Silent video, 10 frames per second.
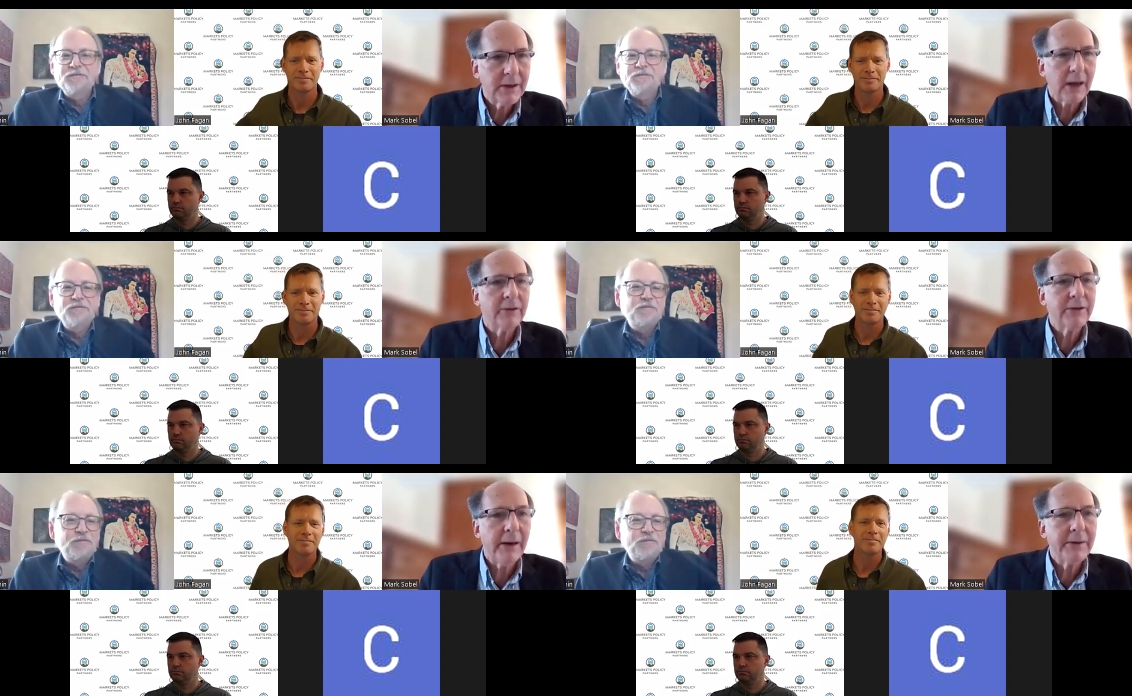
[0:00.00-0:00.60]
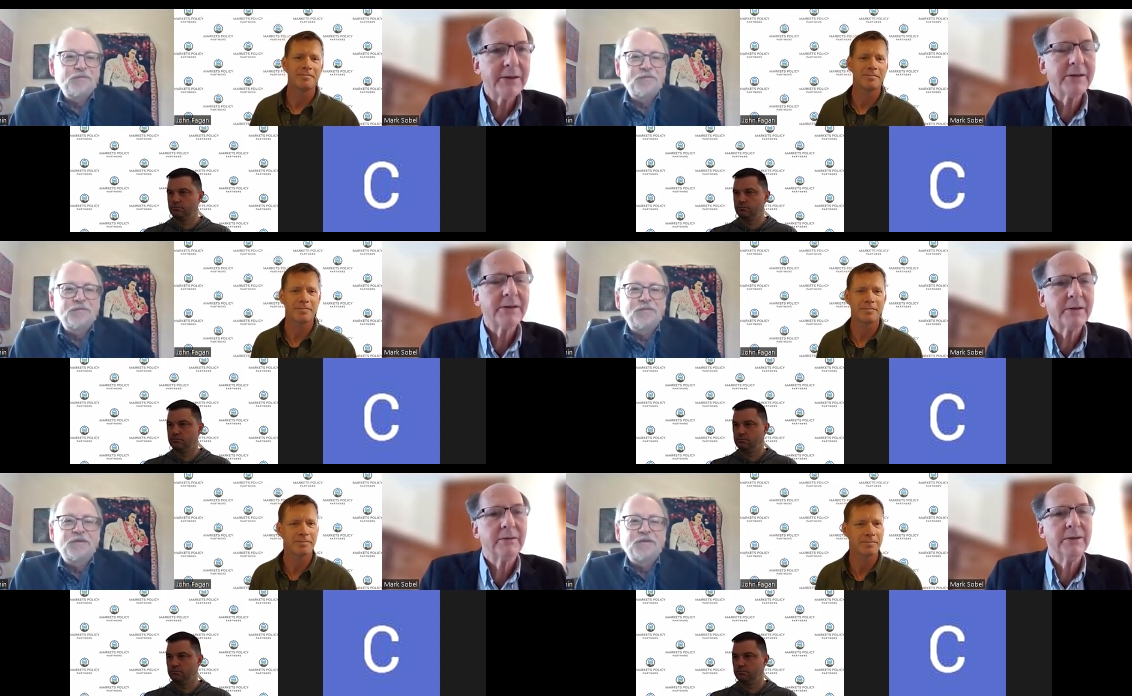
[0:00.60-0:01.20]
Speaker 1: dollar
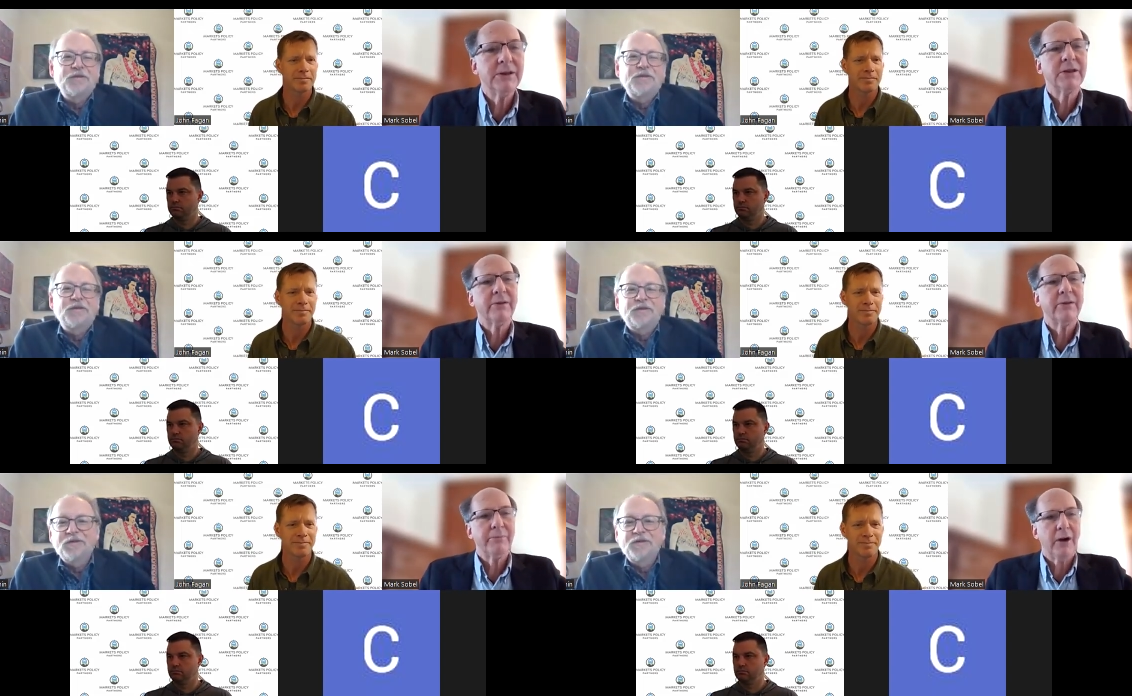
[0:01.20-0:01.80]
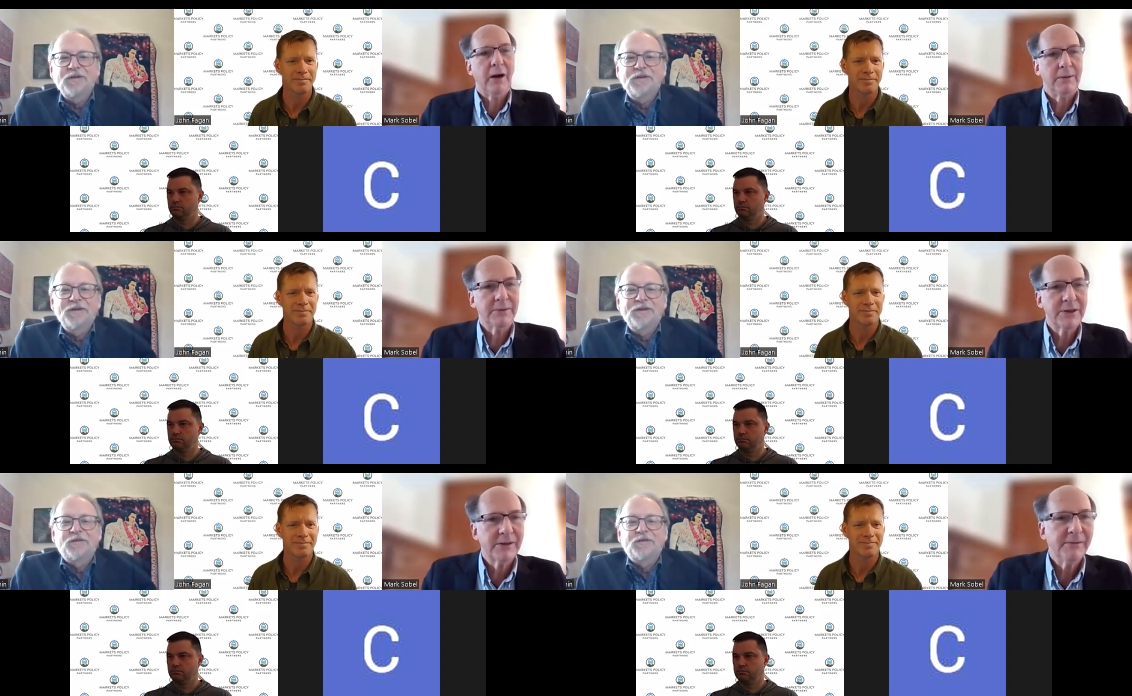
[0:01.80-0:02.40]
dominance is the least of our
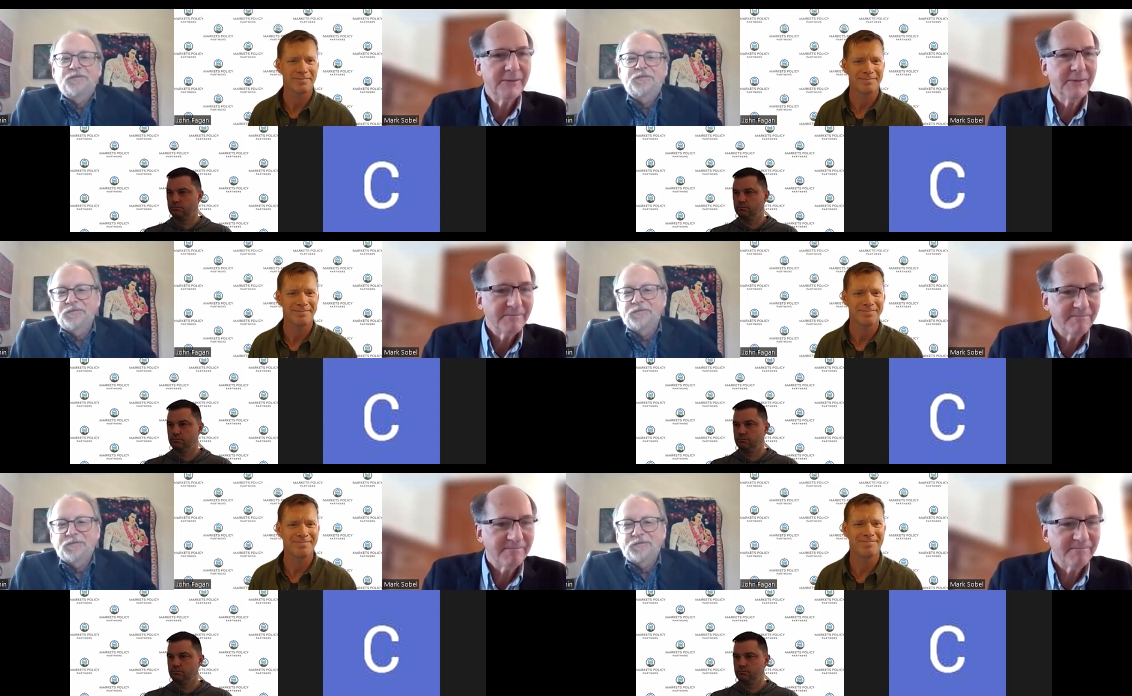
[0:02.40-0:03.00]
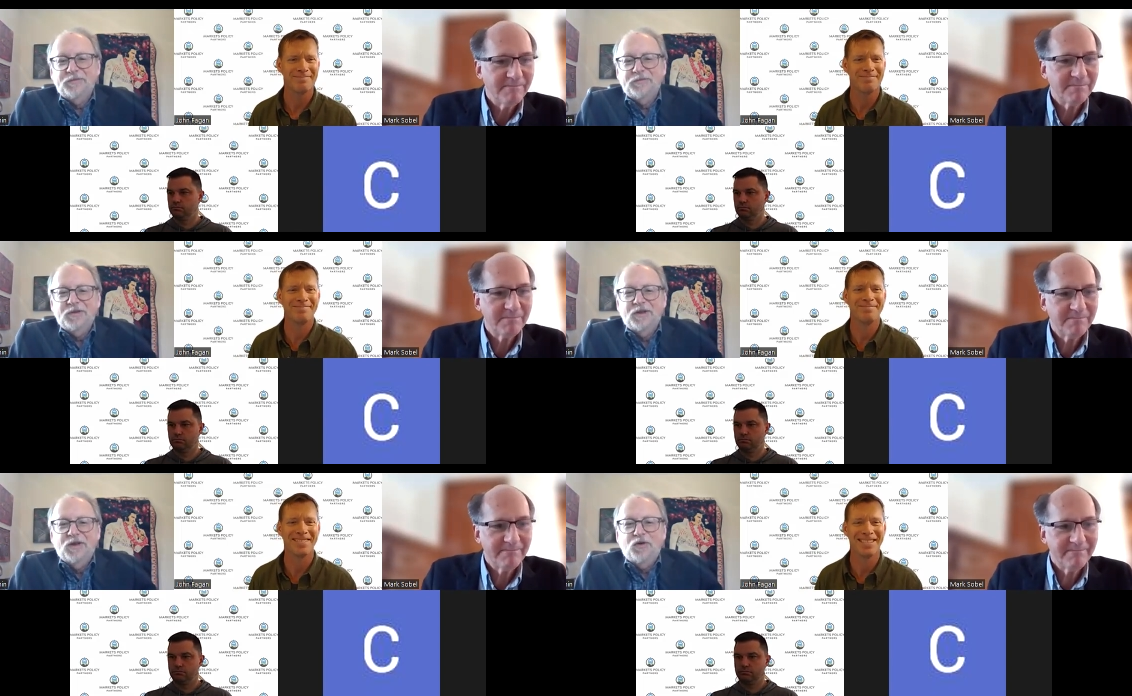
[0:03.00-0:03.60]
problems.
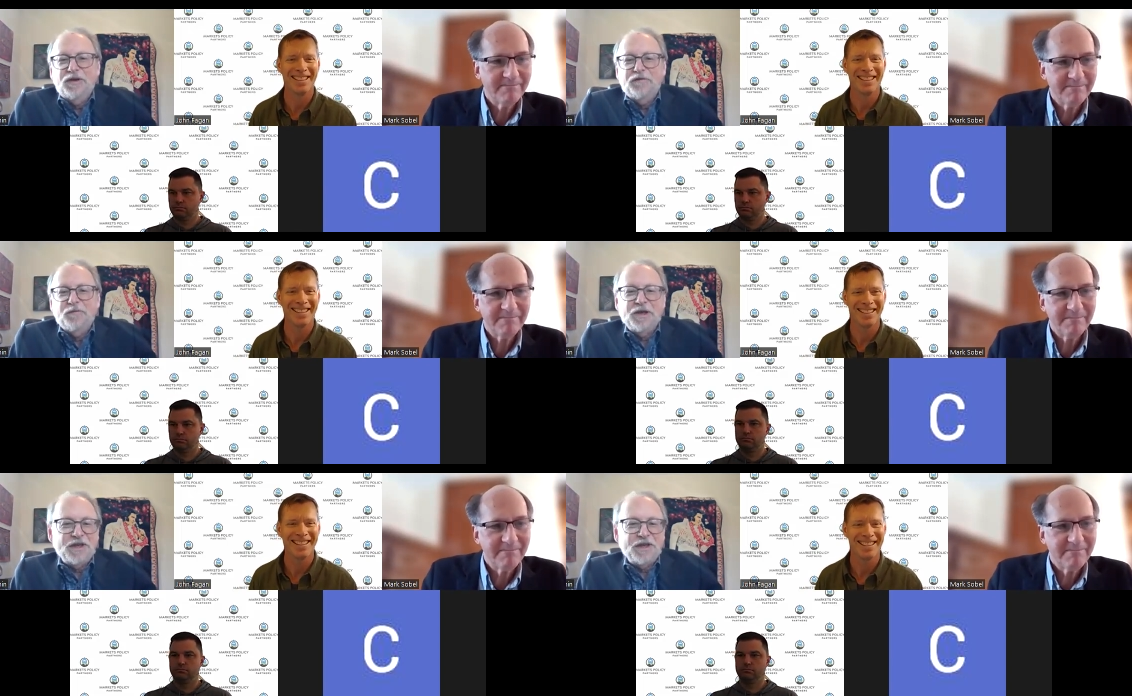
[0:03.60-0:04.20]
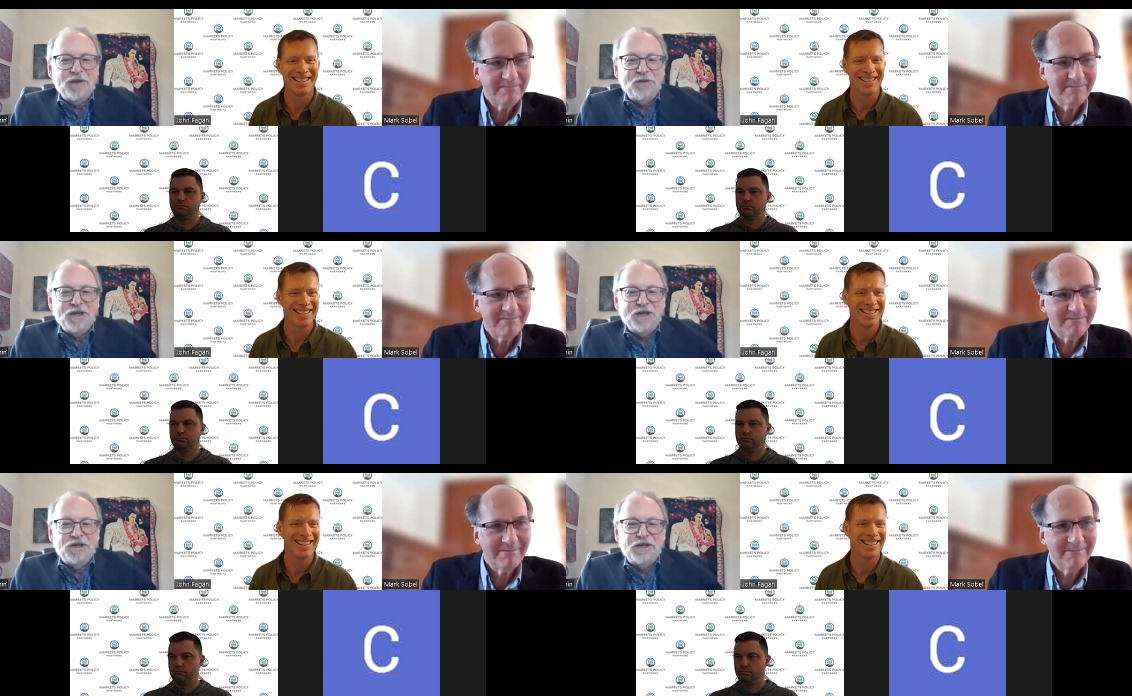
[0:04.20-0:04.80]
Speaker 2: We have met the
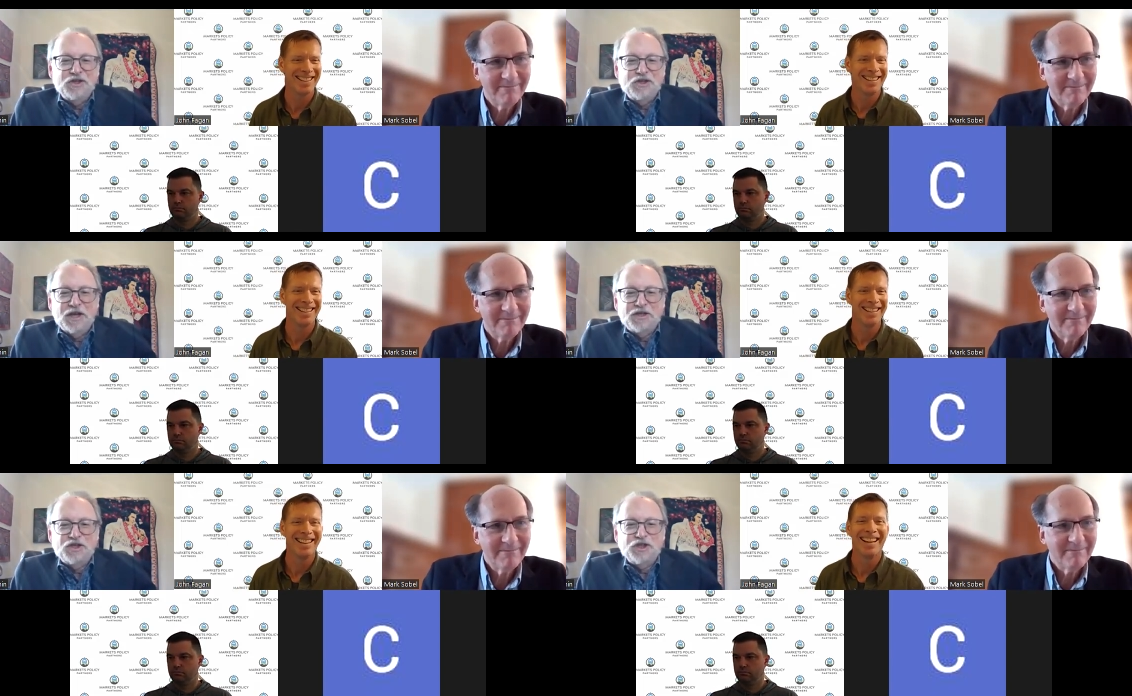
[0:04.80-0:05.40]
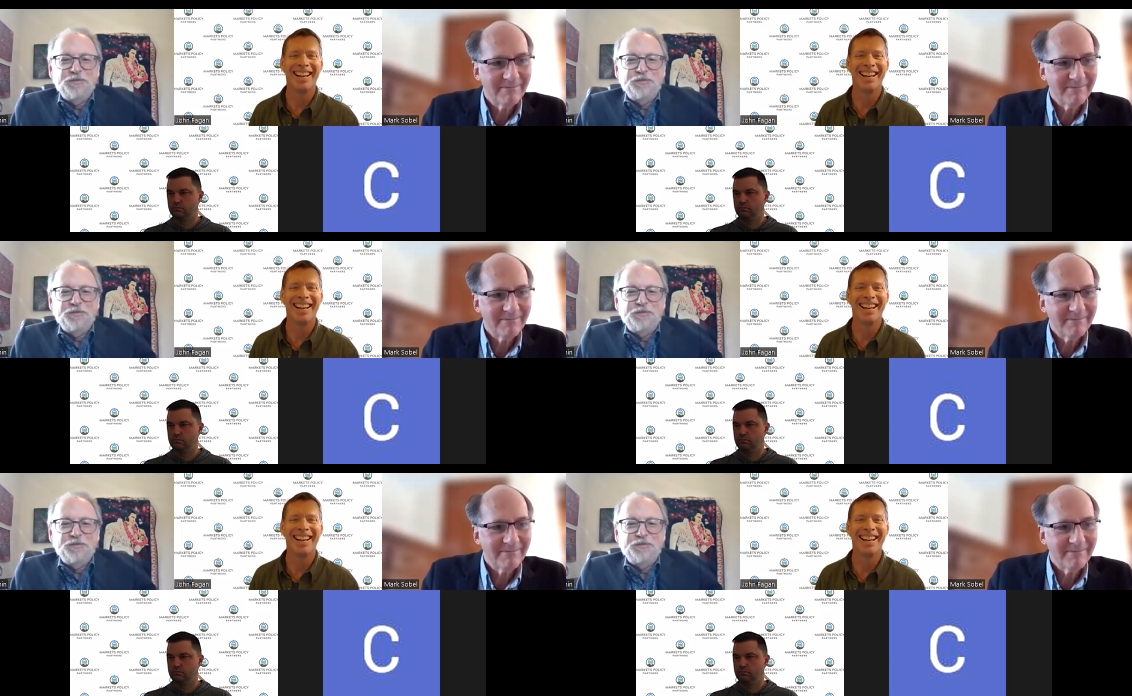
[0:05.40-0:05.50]
enemy and he is us.